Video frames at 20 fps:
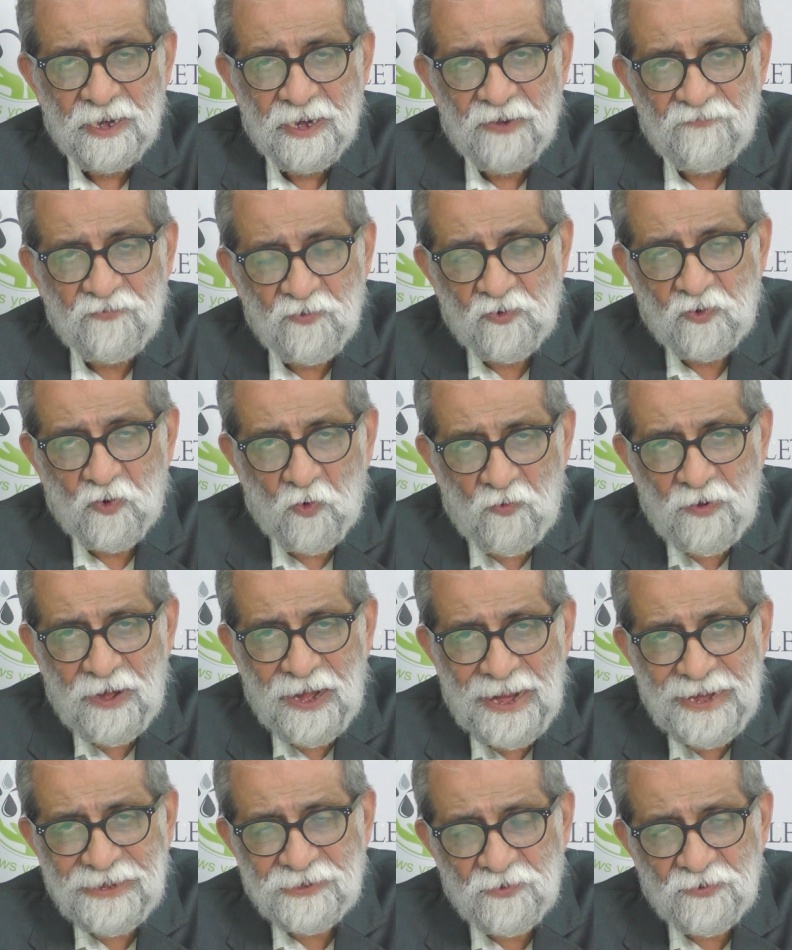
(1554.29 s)
If you don't
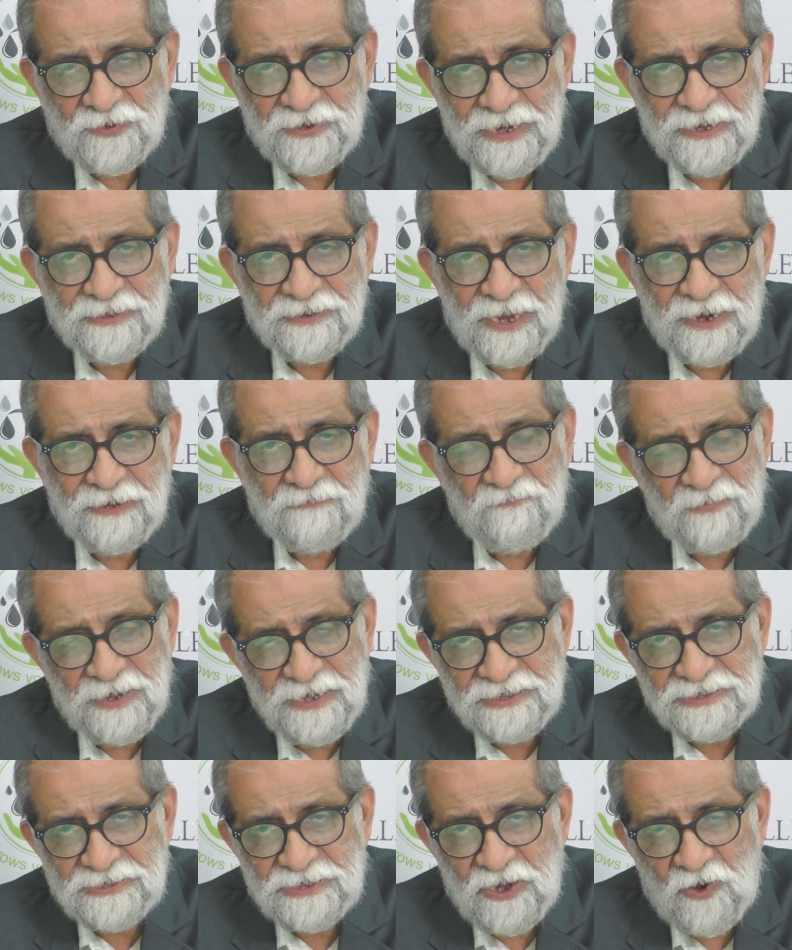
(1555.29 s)
like to take that,
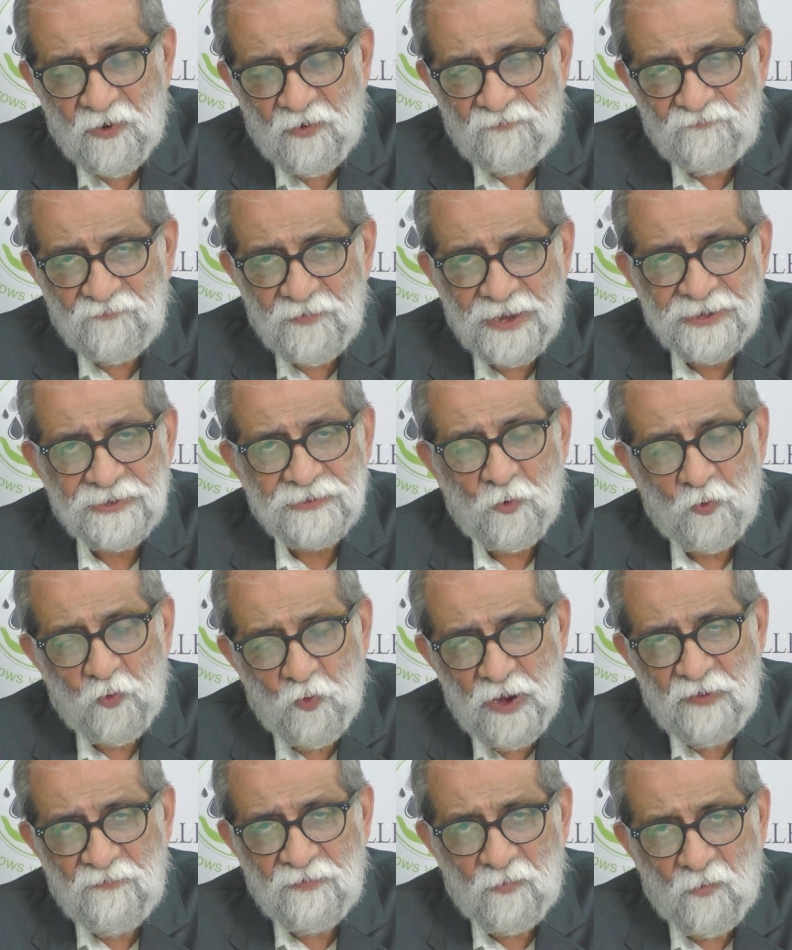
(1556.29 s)
please stay off. And
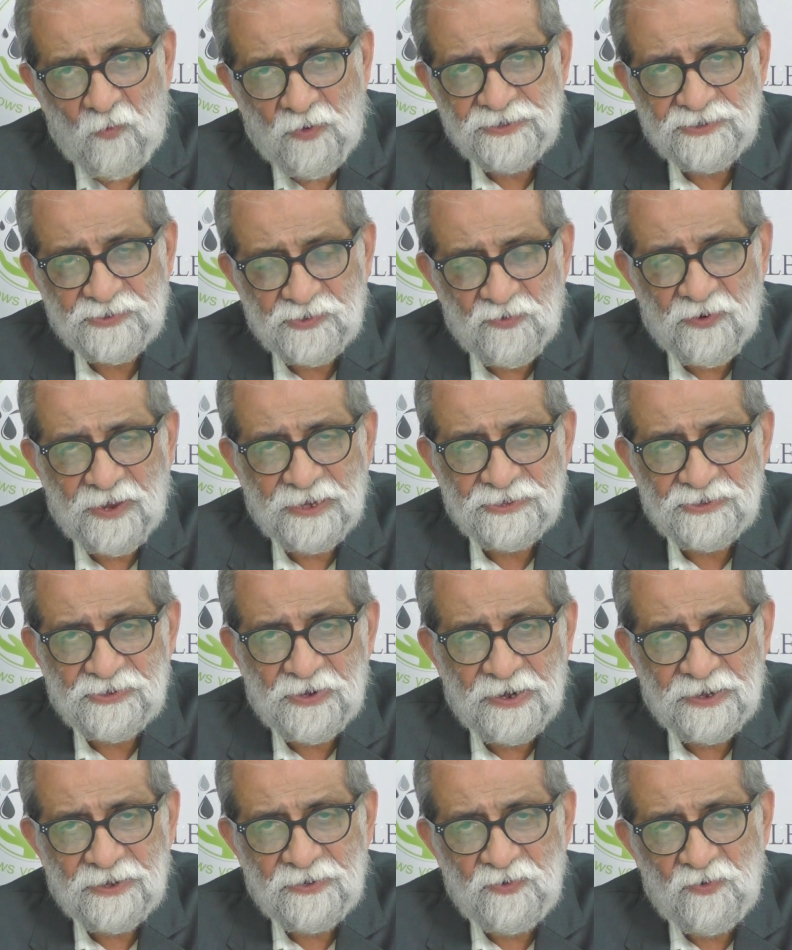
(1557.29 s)
whoever wants to
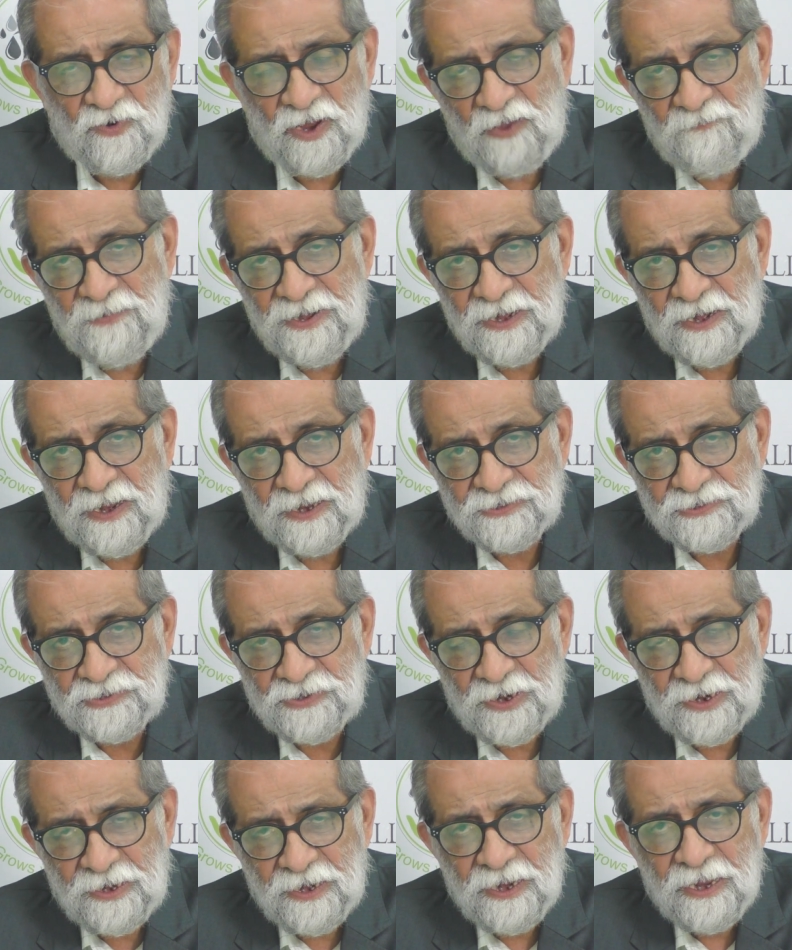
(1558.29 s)
construct, you come and
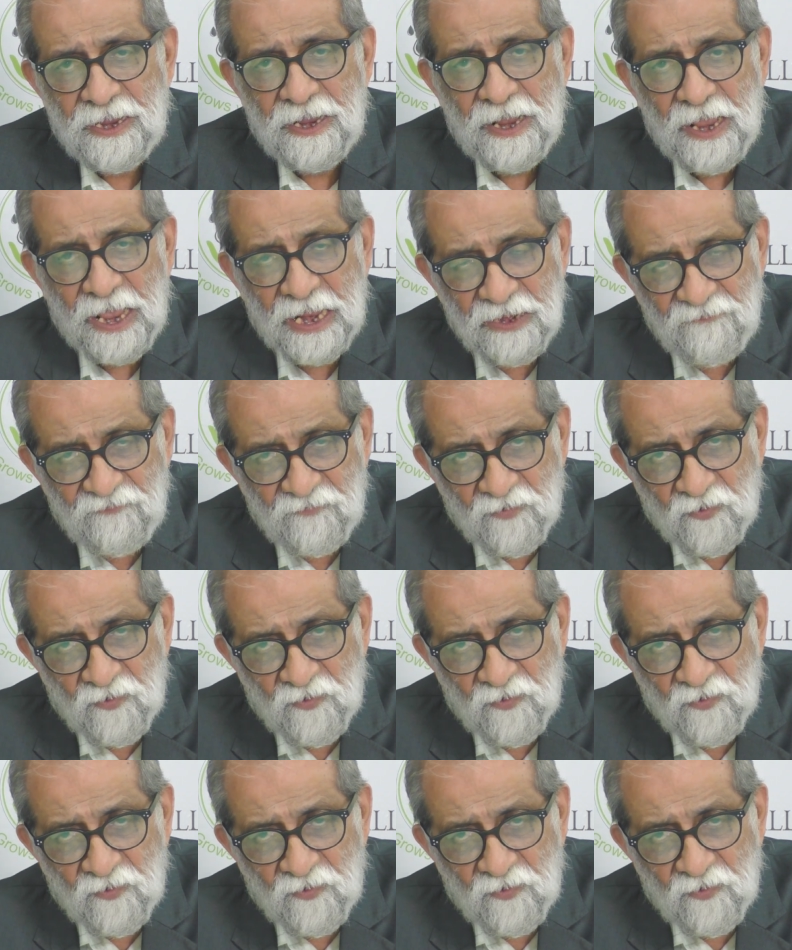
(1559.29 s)
construct. And if